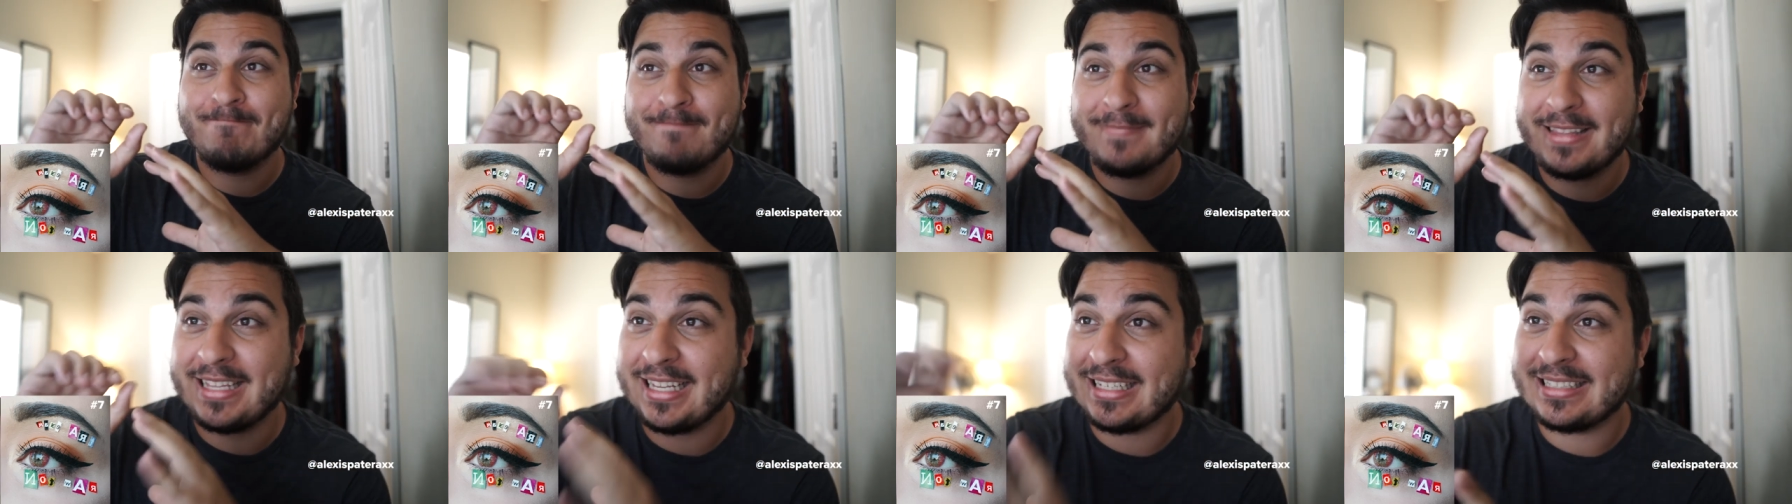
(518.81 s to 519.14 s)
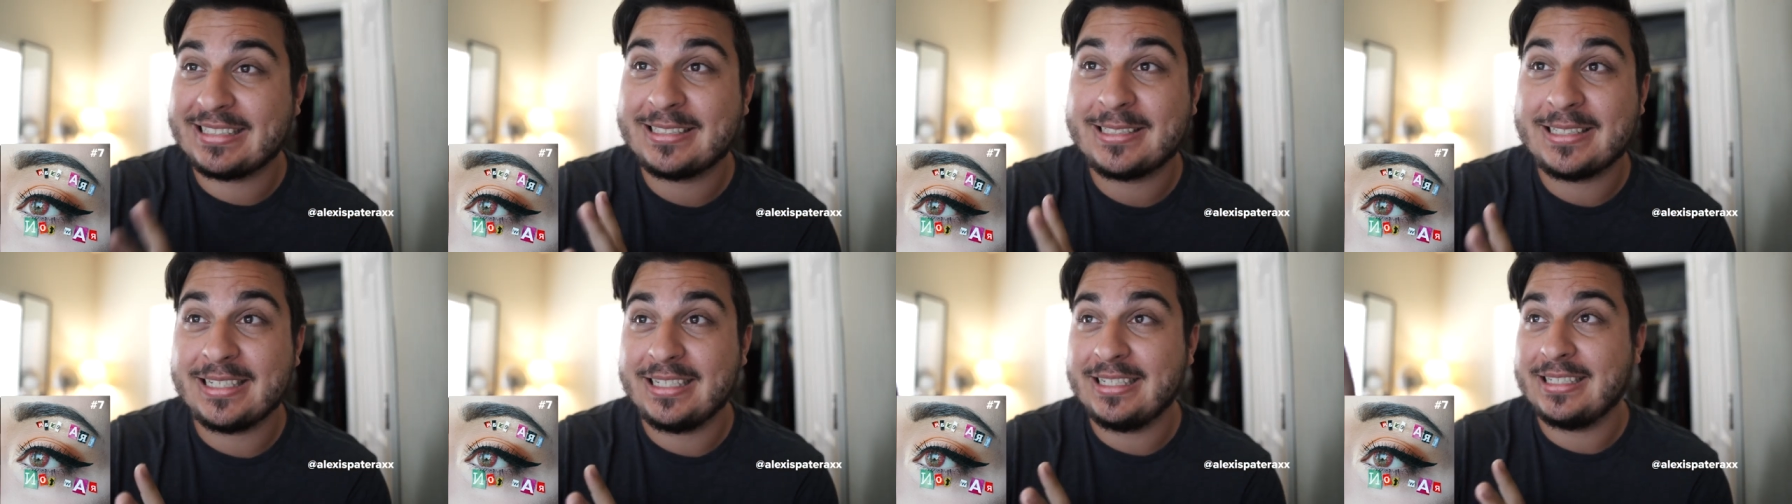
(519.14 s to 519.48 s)

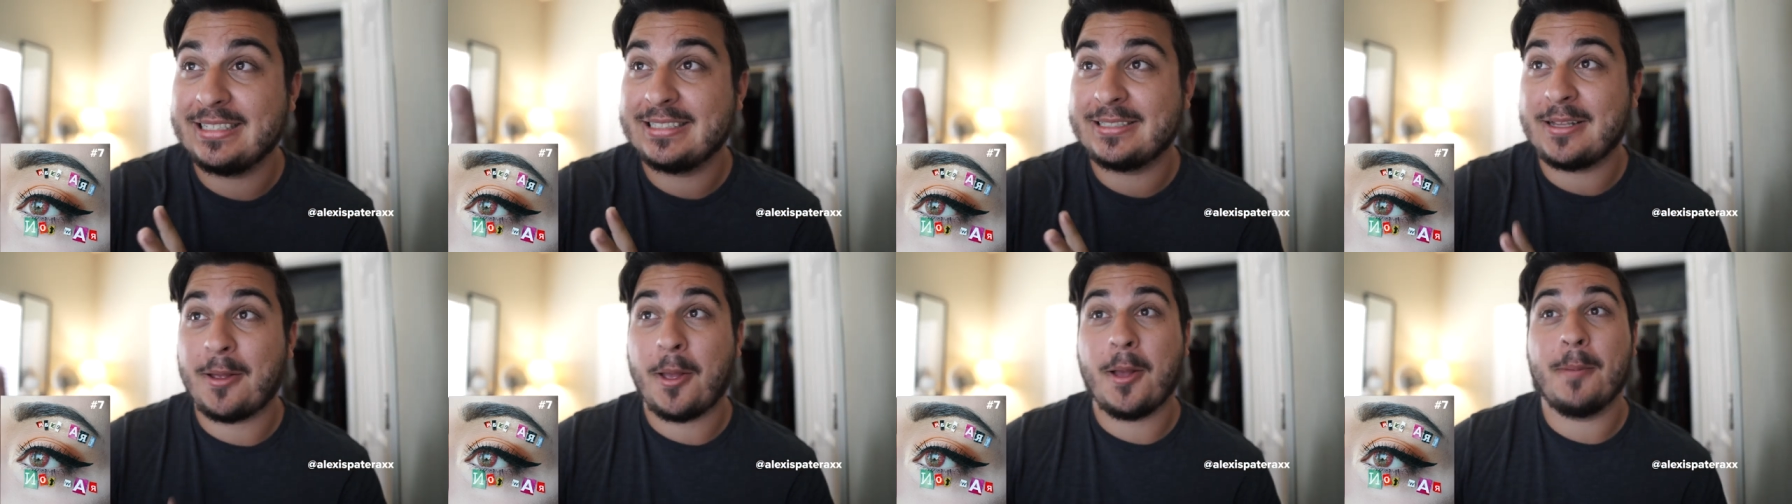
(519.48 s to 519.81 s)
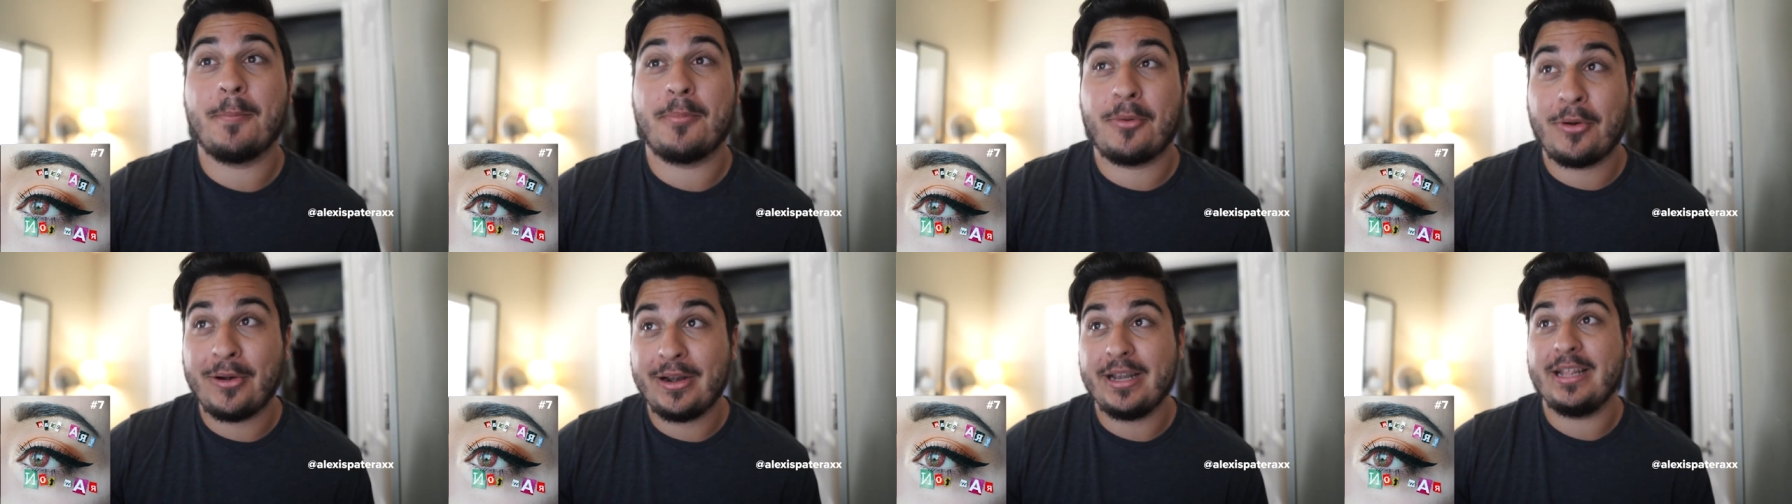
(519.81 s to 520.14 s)
this is a
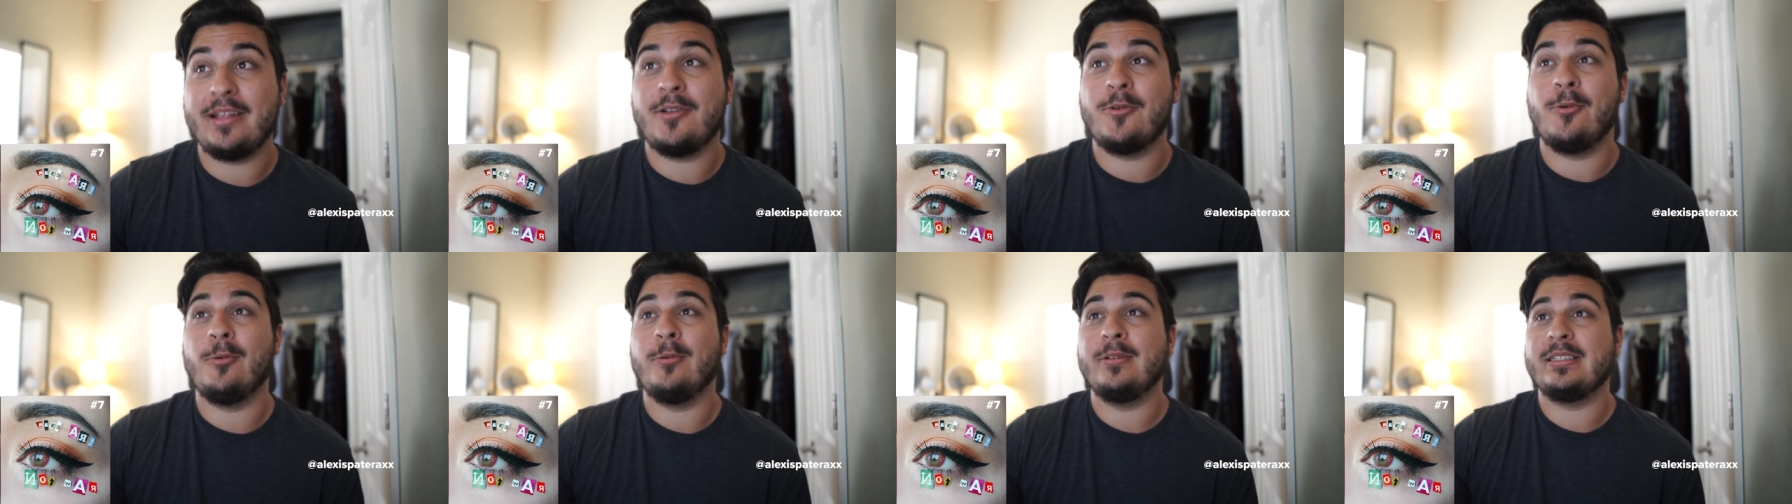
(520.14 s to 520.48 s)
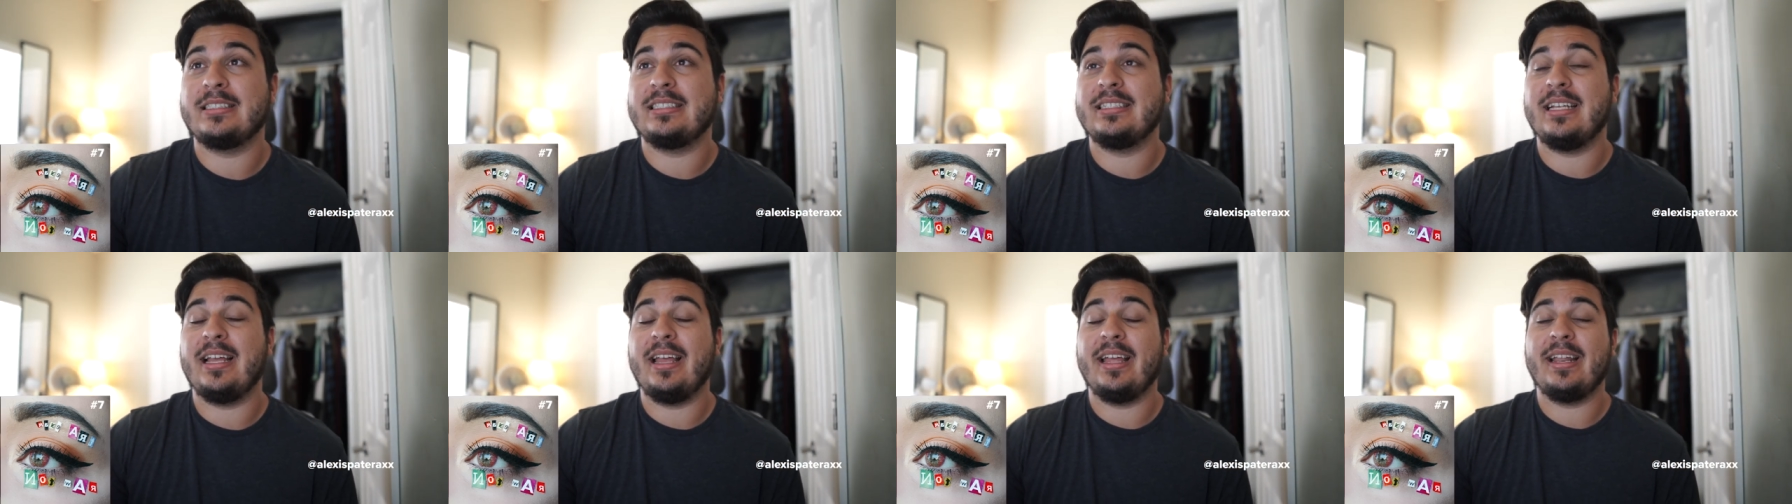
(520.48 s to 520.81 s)
pretty cool
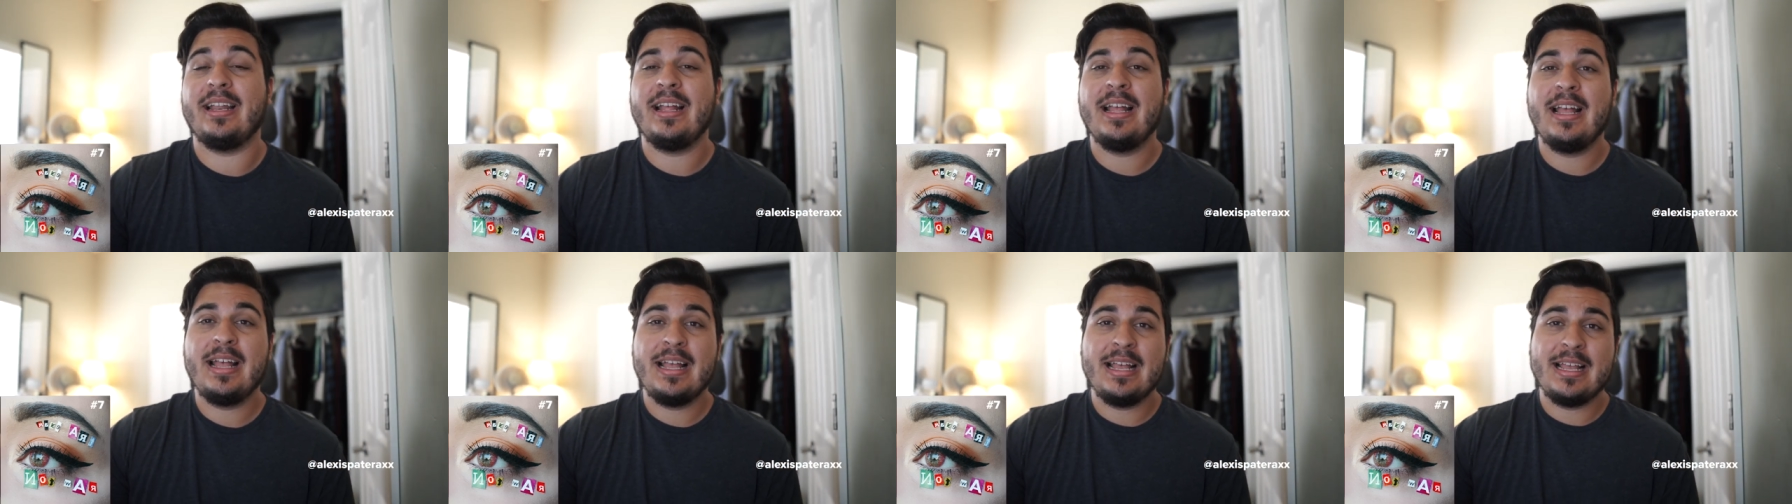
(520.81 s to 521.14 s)
set.